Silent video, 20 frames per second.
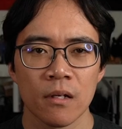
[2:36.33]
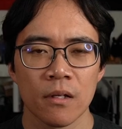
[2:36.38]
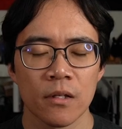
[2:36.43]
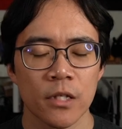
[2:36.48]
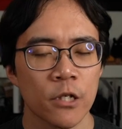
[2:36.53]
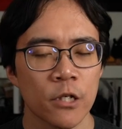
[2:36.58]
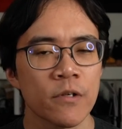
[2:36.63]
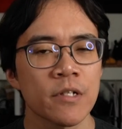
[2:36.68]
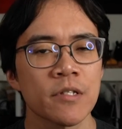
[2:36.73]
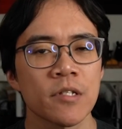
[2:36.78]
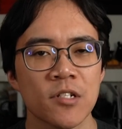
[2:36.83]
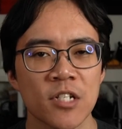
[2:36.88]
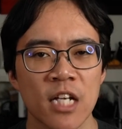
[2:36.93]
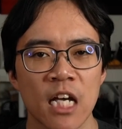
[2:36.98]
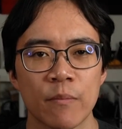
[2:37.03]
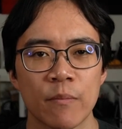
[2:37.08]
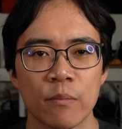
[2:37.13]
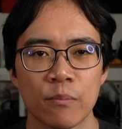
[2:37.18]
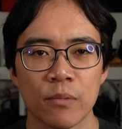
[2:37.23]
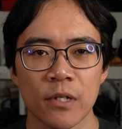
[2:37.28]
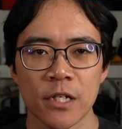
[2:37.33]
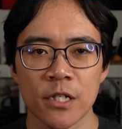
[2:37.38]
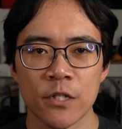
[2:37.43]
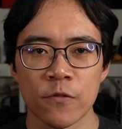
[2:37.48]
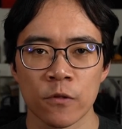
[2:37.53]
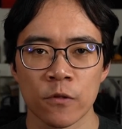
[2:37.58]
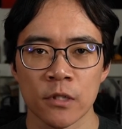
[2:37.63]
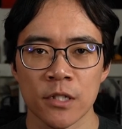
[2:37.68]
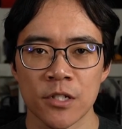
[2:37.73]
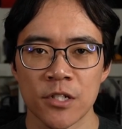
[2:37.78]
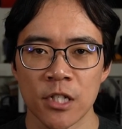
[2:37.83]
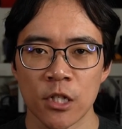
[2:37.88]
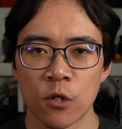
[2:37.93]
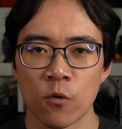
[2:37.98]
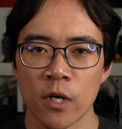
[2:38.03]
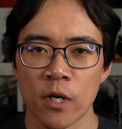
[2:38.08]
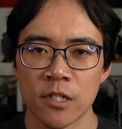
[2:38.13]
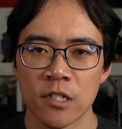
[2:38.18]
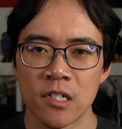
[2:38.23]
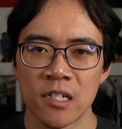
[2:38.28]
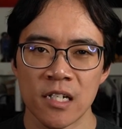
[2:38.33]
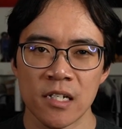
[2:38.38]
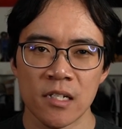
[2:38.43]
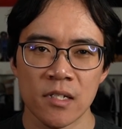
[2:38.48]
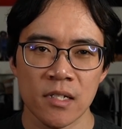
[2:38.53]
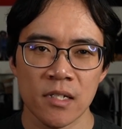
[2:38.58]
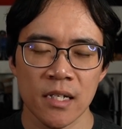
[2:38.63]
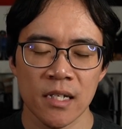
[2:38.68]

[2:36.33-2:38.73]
There is a time and place for listing quantities,